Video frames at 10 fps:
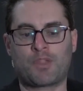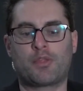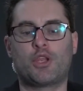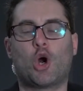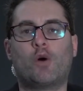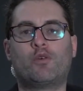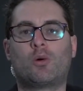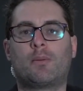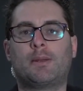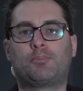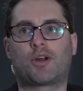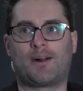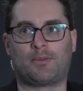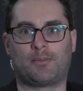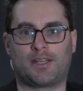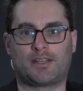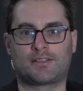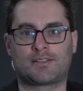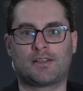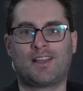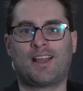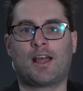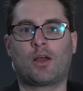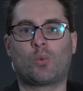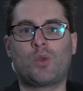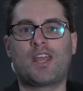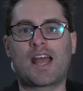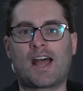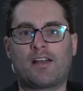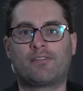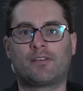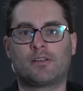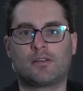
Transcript: The overwhelming problem is we have